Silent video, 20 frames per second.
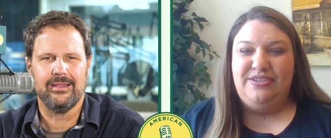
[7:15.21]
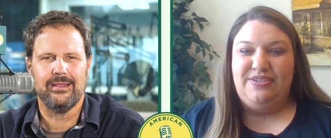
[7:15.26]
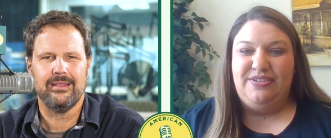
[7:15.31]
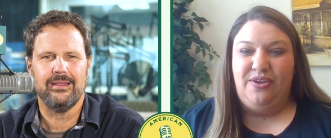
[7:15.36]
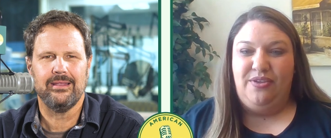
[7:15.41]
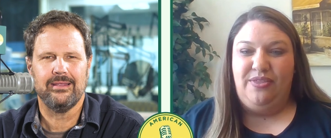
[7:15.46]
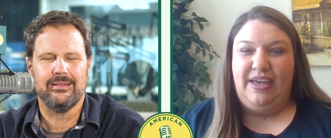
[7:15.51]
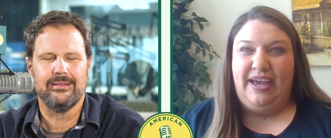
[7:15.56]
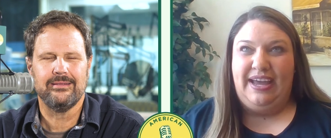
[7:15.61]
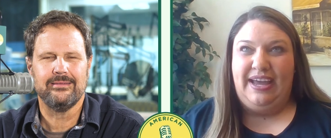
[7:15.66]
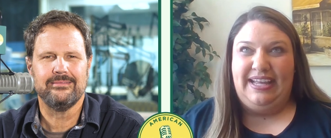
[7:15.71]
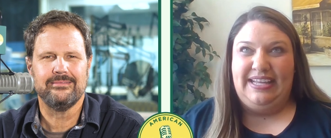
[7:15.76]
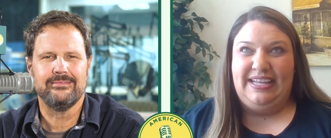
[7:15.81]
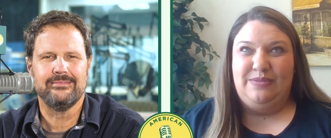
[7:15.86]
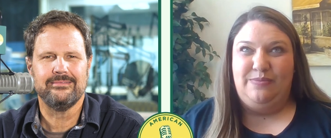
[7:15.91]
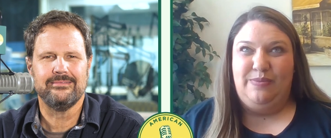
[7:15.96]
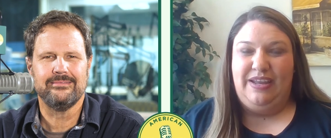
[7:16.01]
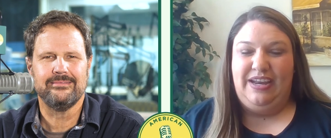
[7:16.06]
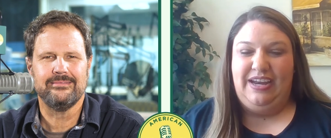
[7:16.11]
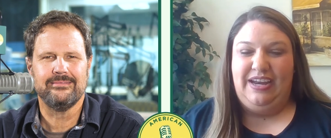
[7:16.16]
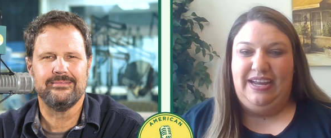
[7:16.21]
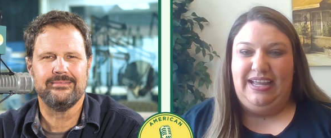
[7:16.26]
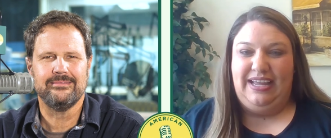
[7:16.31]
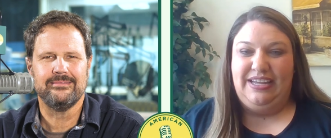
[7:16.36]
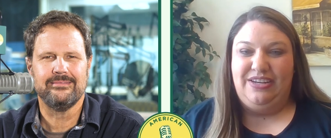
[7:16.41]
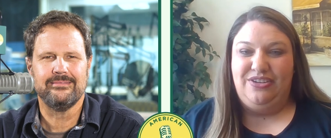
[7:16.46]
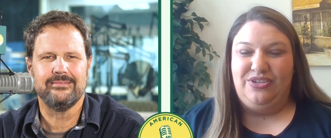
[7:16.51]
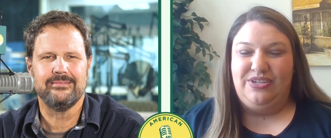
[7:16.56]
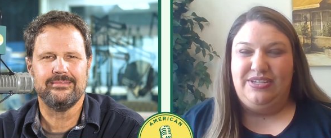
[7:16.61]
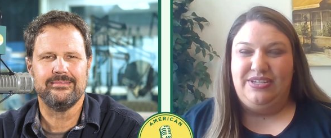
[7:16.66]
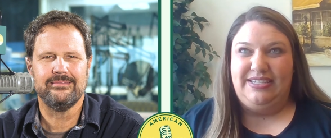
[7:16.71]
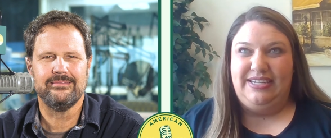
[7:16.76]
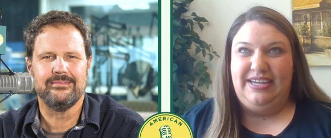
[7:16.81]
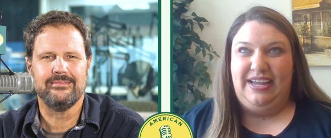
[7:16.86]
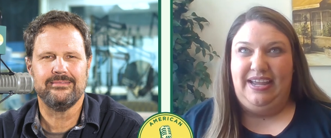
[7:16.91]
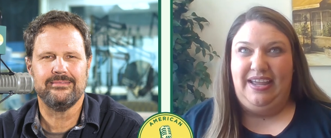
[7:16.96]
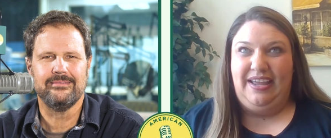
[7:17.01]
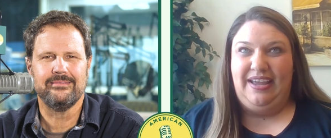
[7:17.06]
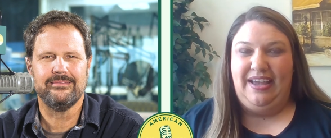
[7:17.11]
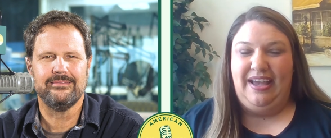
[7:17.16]
Speaker 1: So that has been an
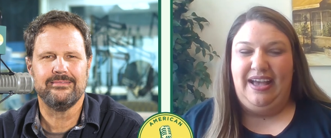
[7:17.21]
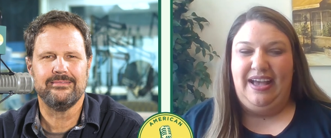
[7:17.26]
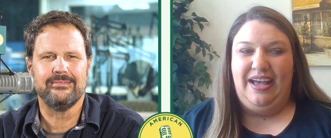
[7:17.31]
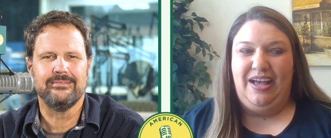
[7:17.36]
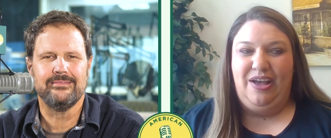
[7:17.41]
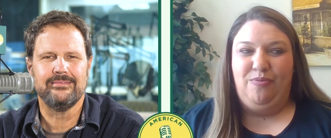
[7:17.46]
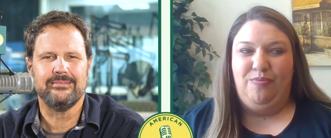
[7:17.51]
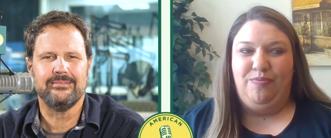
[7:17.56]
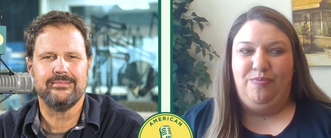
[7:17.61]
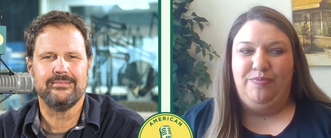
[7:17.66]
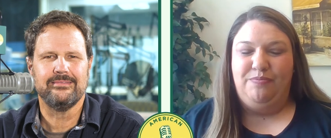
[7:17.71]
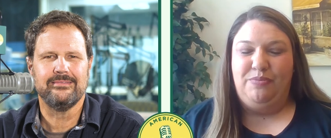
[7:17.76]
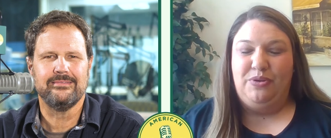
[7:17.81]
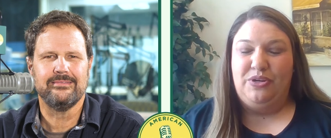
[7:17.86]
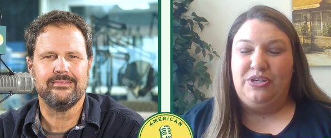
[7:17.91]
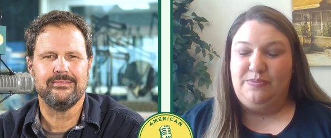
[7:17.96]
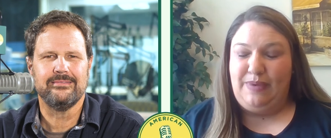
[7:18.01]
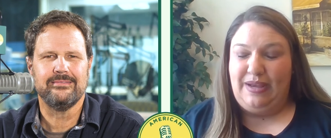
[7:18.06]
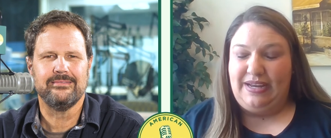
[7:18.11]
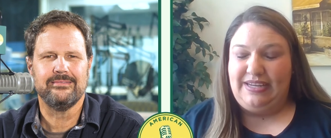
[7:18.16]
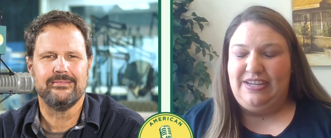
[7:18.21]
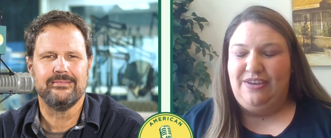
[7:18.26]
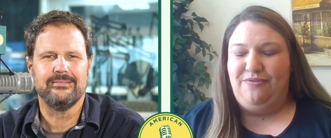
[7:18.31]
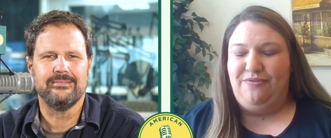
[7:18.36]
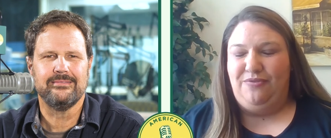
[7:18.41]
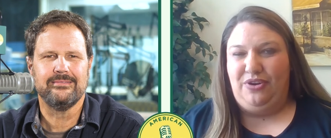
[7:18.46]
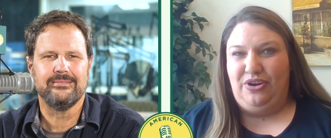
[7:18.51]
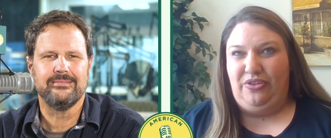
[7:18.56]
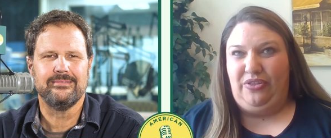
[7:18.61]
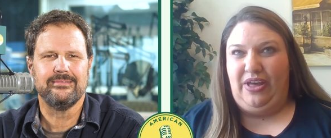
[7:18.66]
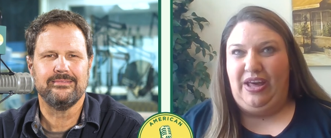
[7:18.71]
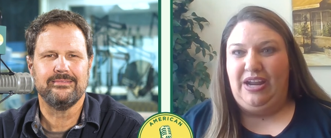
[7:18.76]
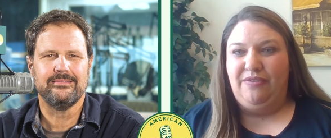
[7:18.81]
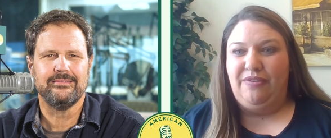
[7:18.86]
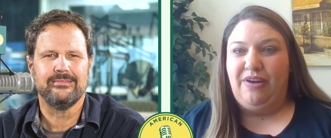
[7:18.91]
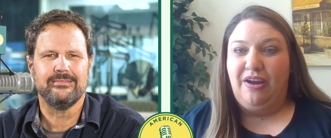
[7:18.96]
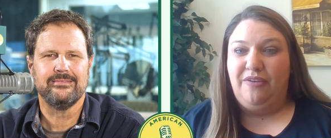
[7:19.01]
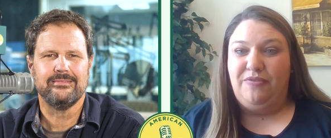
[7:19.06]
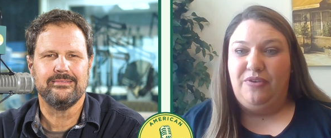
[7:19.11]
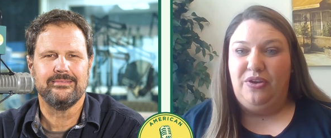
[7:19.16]
interesting perspective for a lot
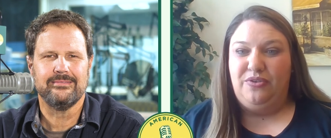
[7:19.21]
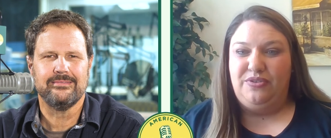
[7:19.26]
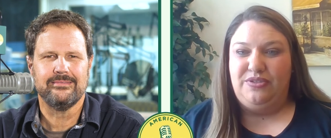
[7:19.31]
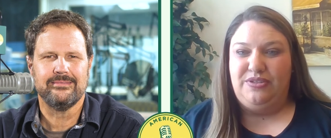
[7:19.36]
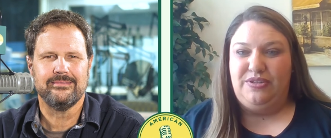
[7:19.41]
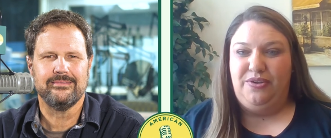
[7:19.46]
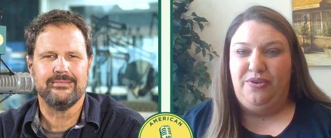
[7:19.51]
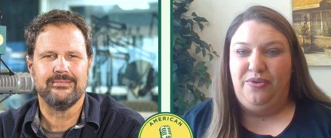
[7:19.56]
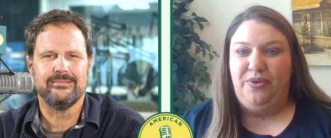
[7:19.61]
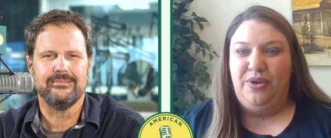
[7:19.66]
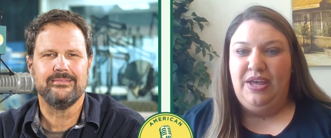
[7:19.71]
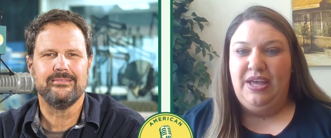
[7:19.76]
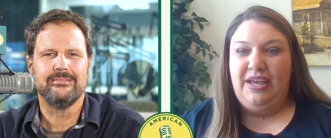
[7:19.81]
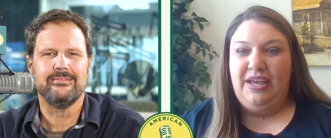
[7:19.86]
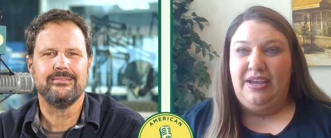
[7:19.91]
of our folks who,